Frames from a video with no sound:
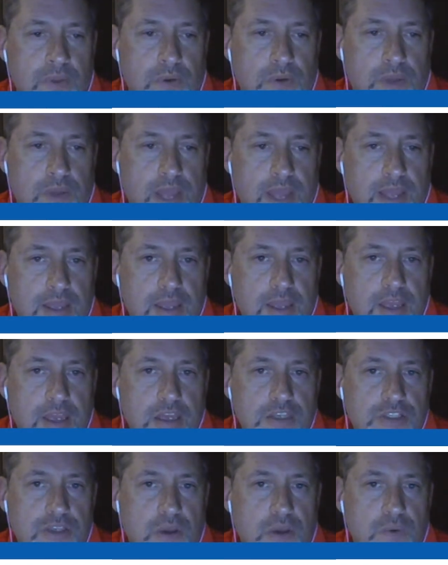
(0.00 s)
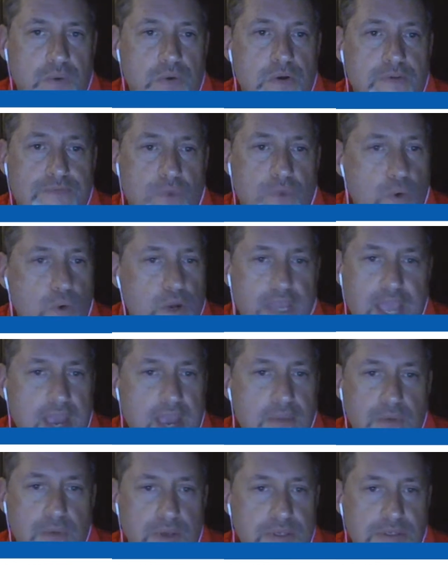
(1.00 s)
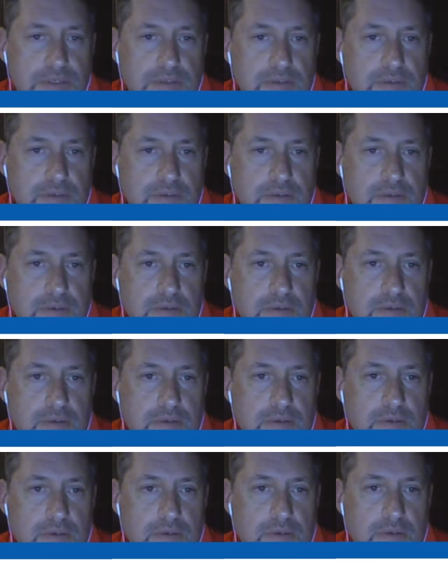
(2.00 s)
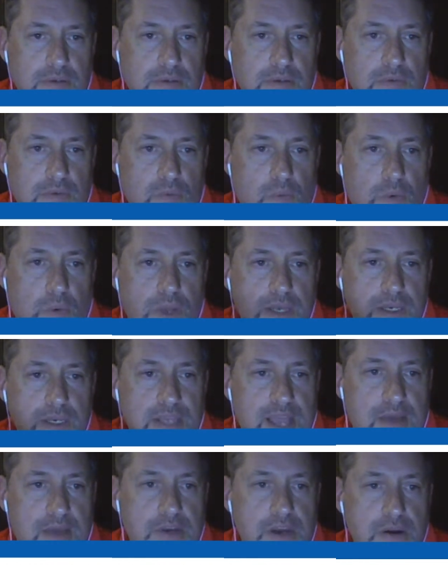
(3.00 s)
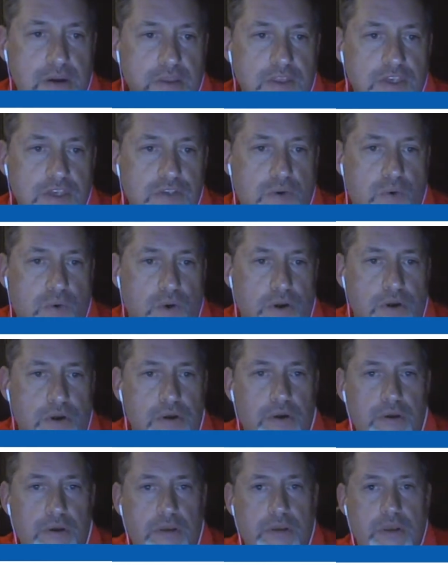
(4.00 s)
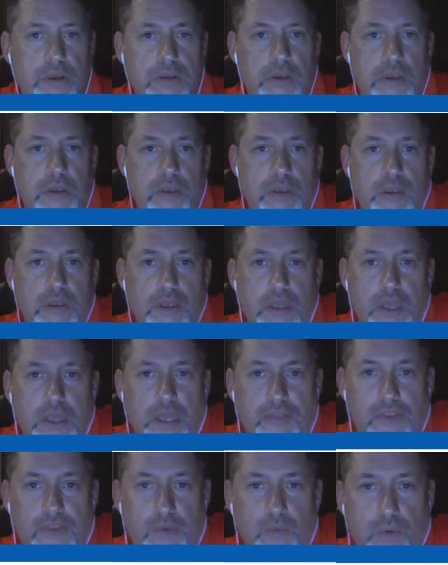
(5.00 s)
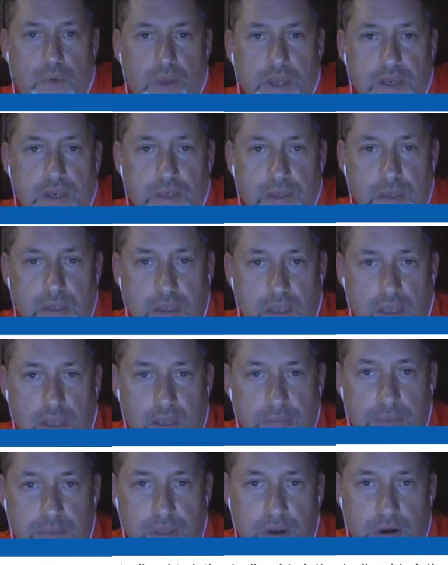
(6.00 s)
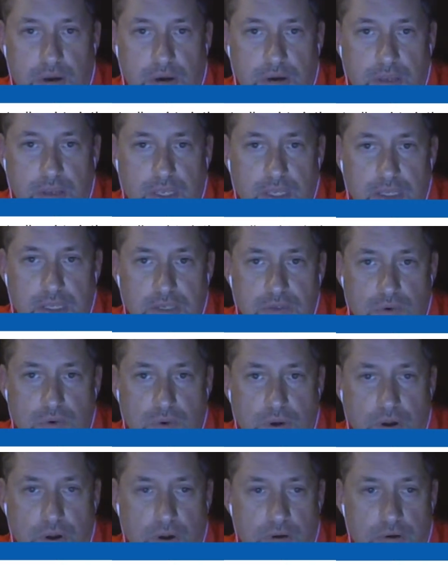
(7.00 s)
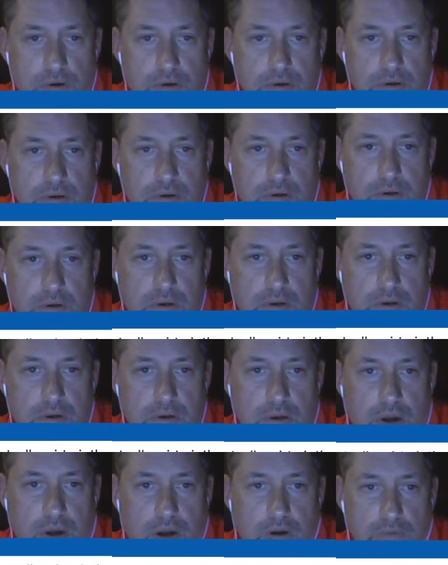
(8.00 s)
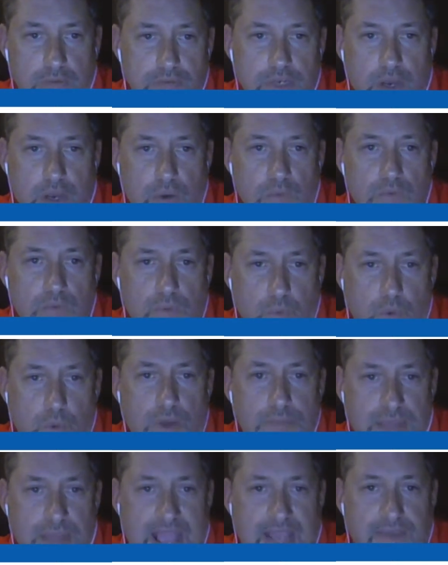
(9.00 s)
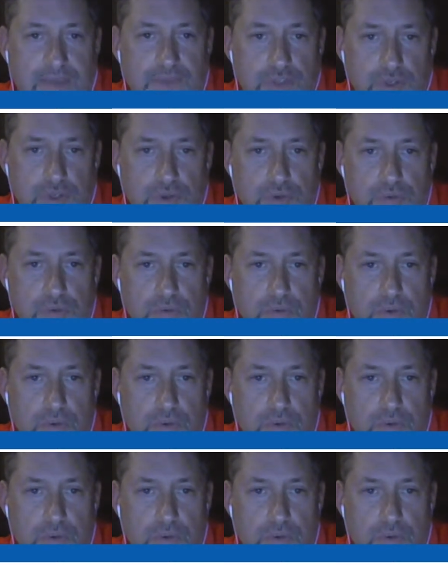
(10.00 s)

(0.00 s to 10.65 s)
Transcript: Okay, so 4 cameras. 1 down here in this corner, and then 1 up here in this corner. Or, you know, 1 bank of 2,